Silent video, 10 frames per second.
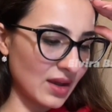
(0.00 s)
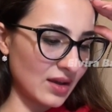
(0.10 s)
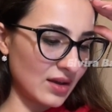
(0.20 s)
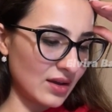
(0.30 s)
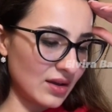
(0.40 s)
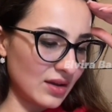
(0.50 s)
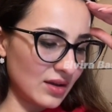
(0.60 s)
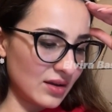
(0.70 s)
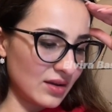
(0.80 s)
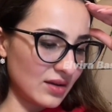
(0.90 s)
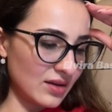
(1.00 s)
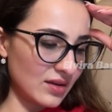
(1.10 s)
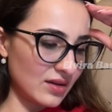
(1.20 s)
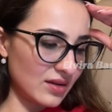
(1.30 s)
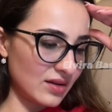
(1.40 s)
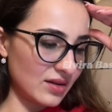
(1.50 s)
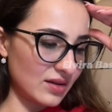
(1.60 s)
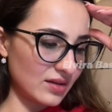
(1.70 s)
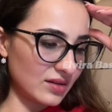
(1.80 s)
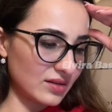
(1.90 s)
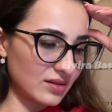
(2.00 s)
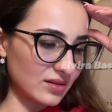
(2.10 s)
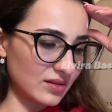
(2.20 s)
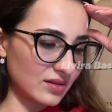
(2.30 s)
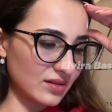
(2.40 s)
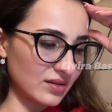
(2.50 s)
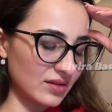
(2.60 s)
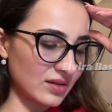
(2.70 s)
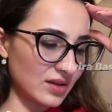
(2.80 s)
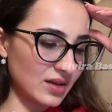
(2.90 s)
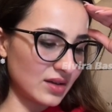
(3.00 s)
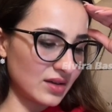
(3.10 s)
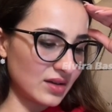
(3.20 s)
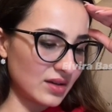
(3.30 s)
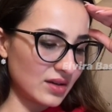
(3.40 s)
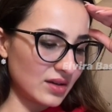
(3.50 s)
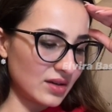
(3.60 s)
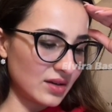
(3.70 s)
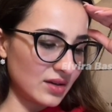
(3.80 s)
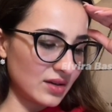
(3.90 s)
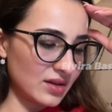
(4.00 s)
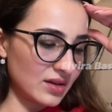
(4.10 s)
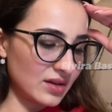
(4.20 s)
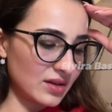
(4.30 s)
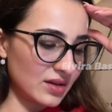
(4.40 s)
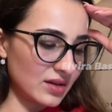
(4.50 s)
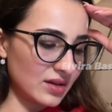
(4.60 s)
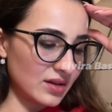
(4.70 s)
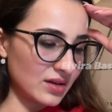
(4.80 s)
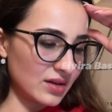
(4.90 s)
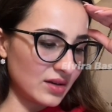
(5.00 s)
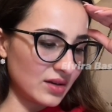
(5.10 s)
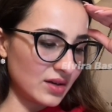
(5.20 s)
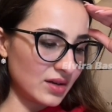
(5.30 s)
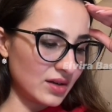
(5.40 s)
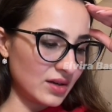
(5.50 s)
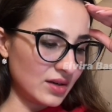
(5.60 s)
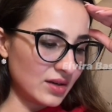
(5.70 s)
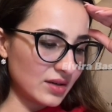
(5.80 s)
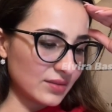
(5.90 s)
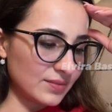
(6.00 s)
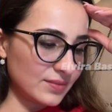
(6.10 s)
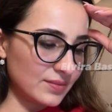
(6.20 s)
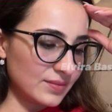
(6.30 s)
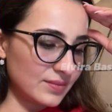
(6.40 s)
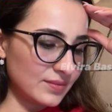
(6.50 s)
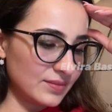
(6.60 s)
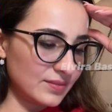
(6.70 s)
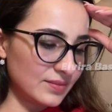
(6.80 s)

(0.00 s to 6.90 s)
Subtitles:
Nothing is said.